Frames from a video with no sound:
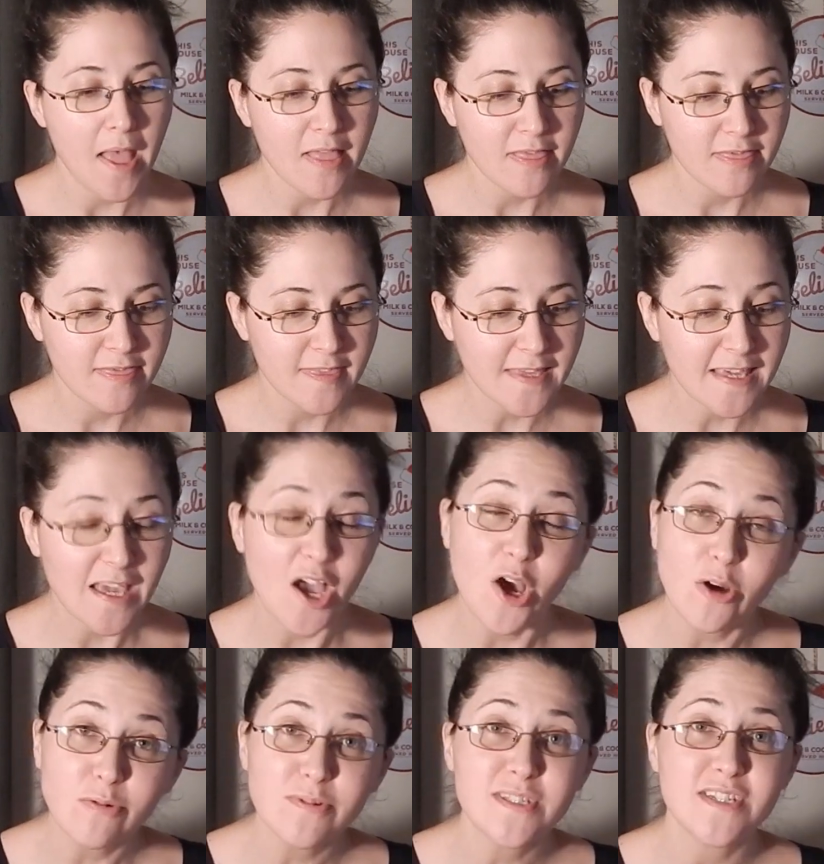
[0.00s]
The
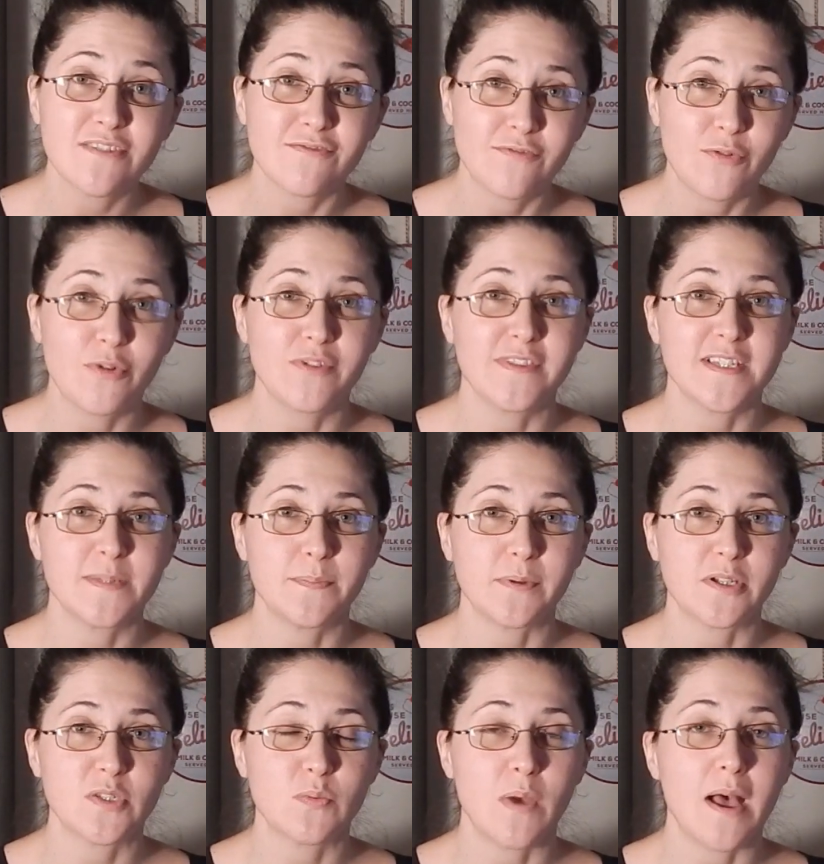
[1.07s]
host for this
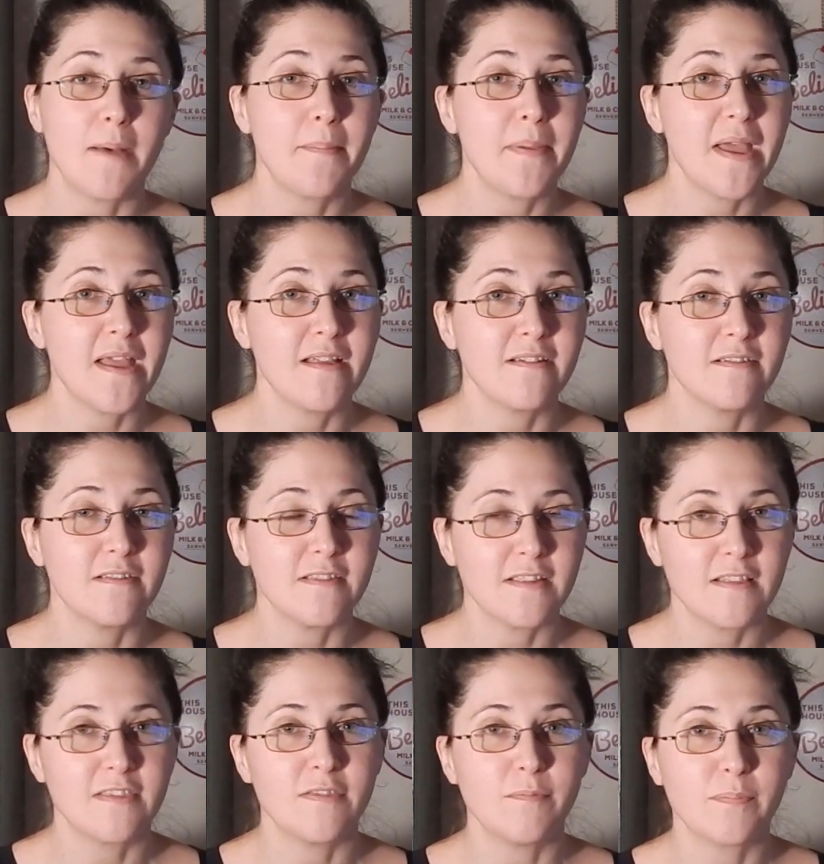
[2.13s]
book swap and
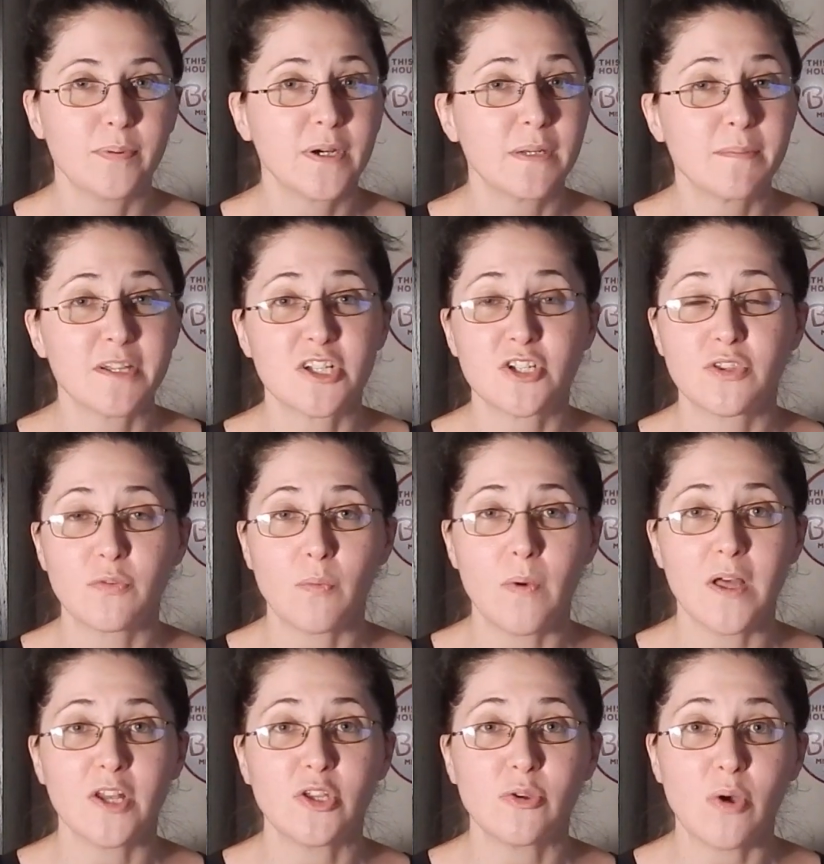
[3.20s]
pretty much the
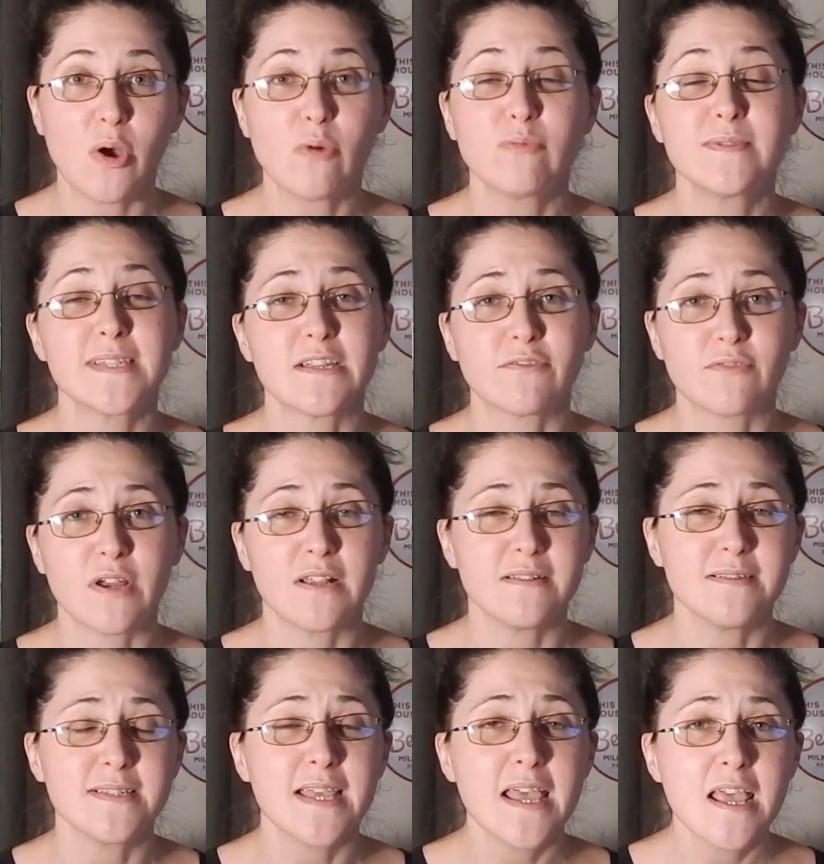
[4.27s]
one who owns and
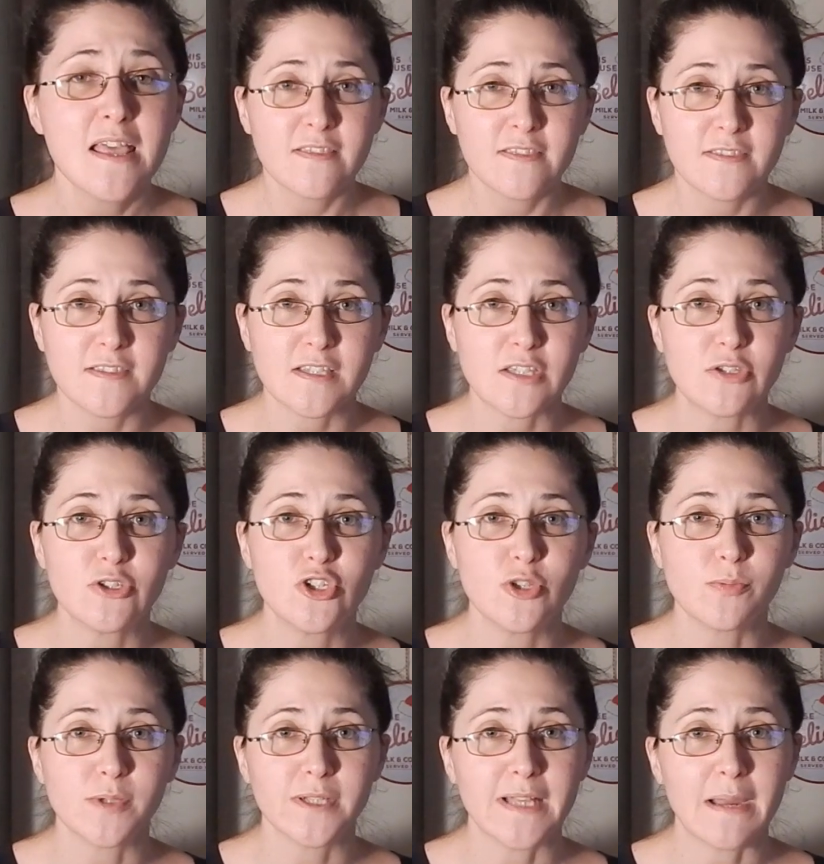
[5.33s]
runs the
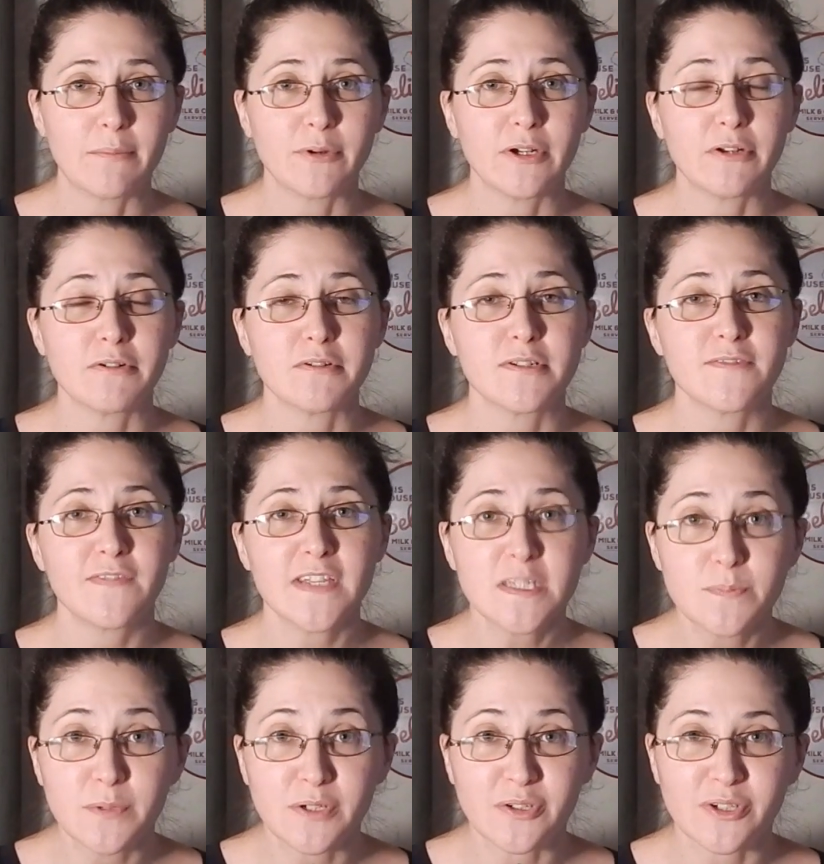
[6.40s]
YouTube Collaborators
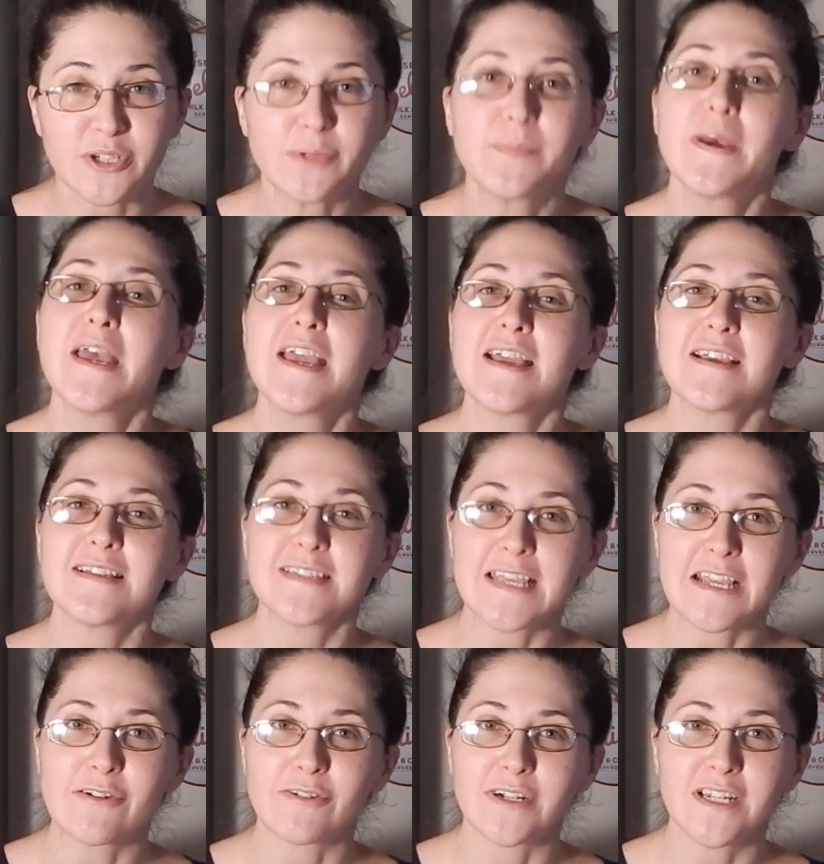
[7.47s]
Facebook group is
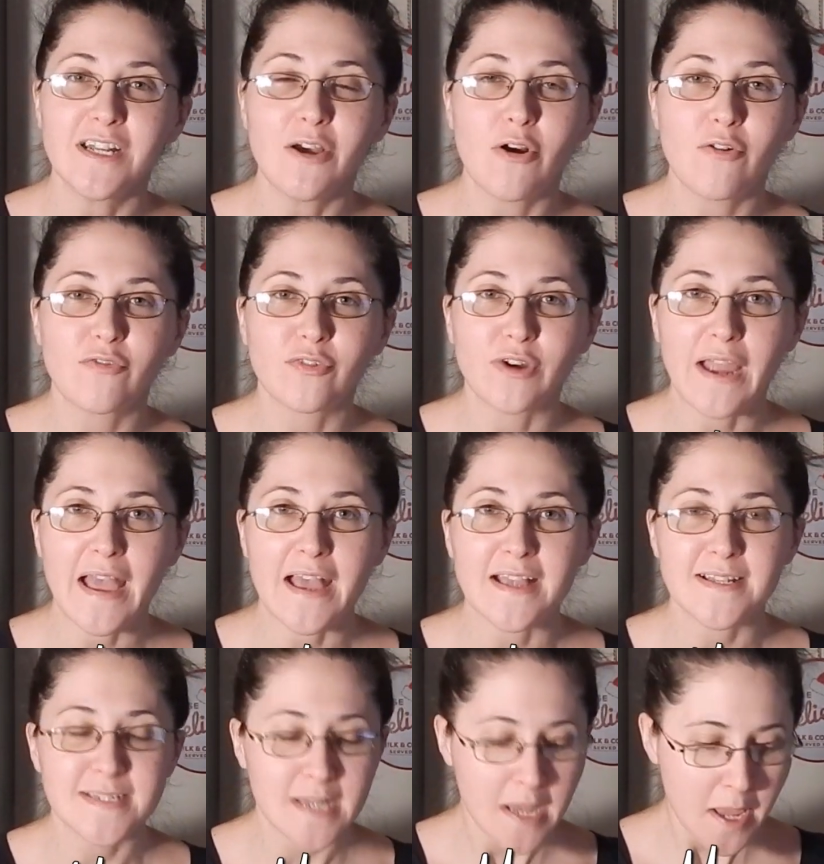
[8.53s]
Ingrid over
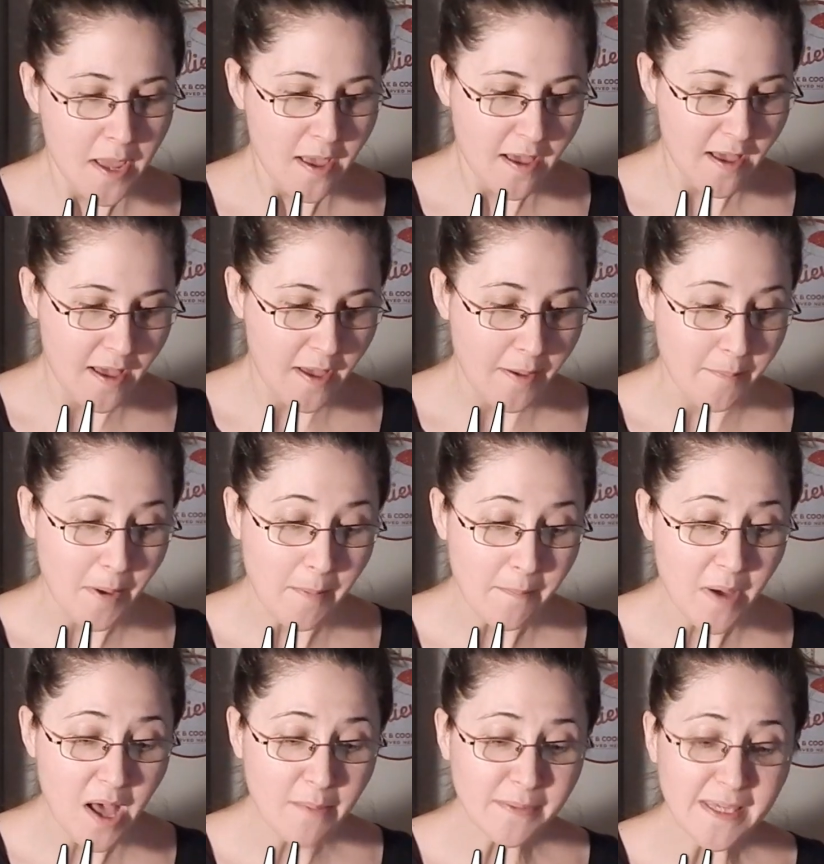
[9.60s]
at
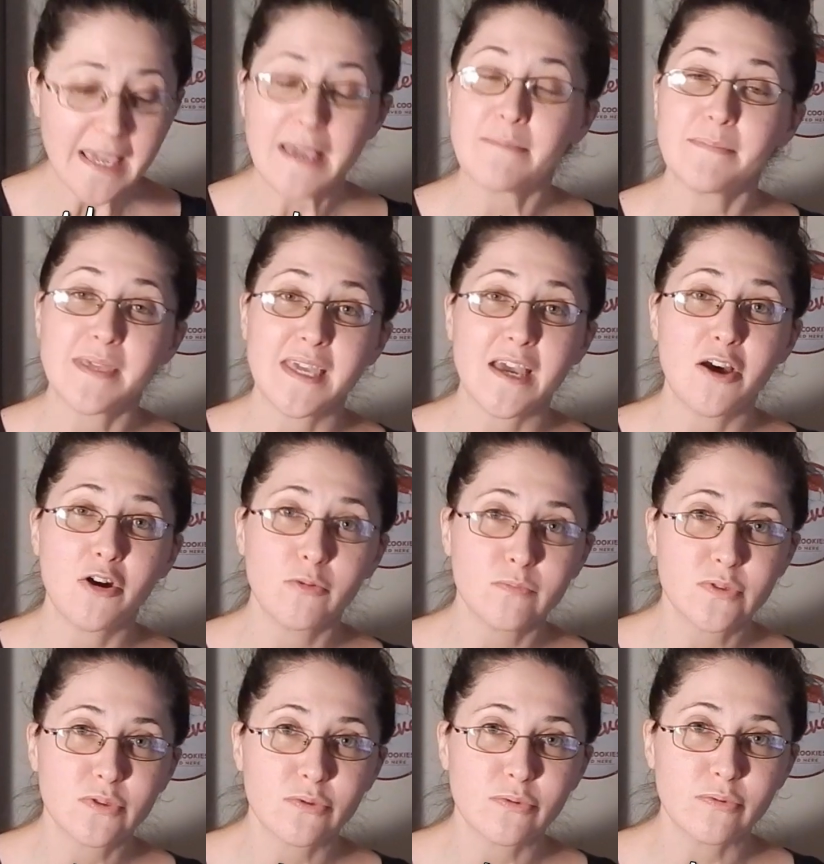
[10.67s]
Mommy and Mia
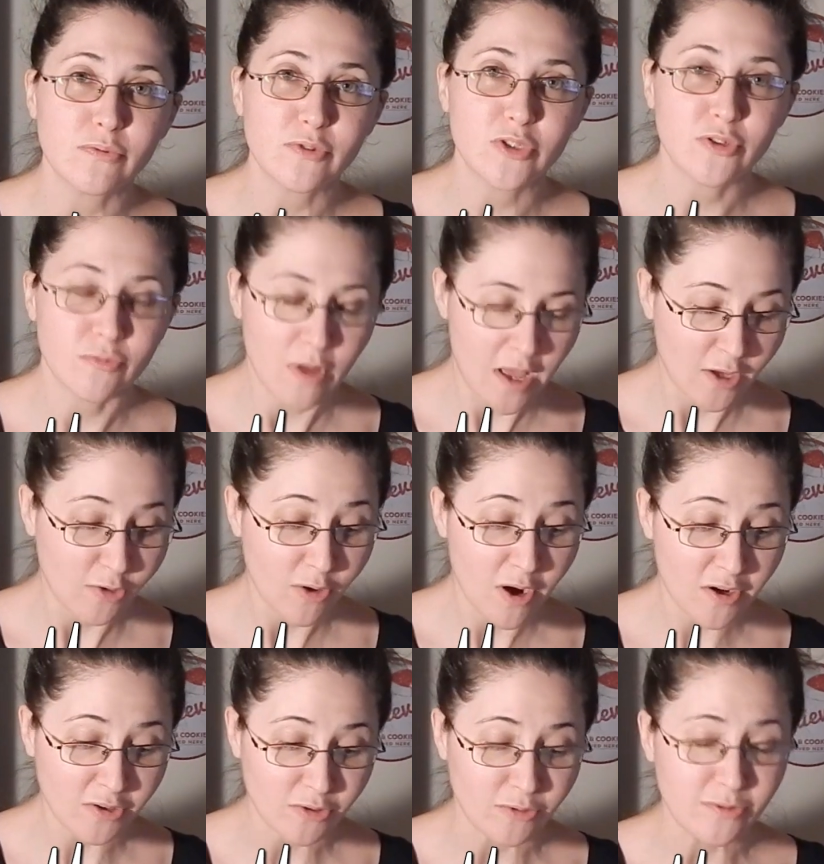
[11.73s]
Homeschool
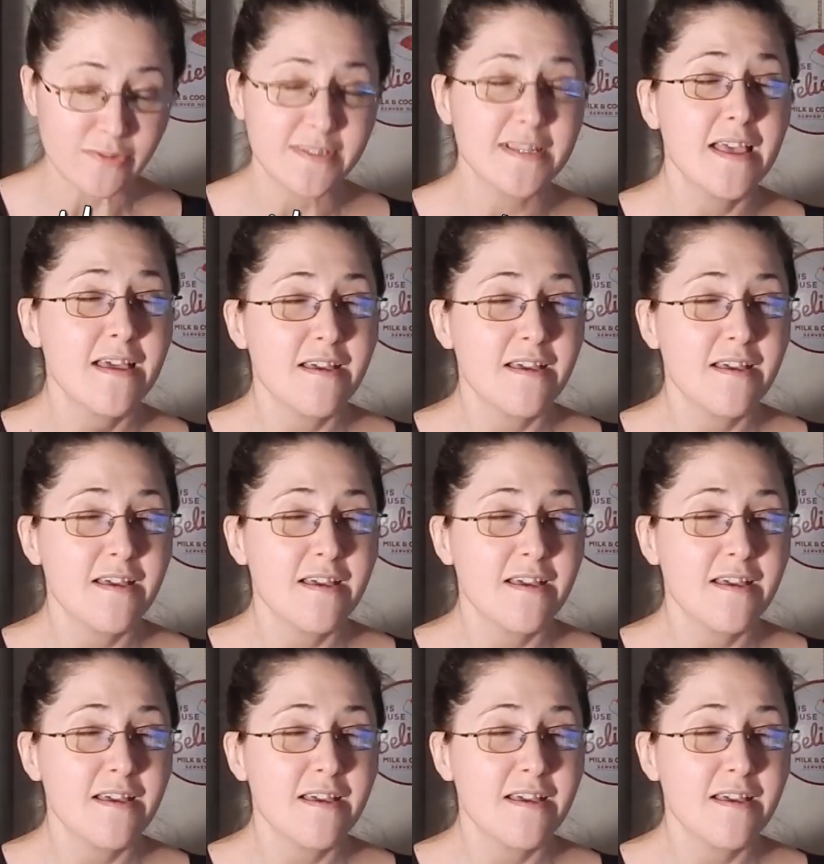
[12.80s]
Chronicles.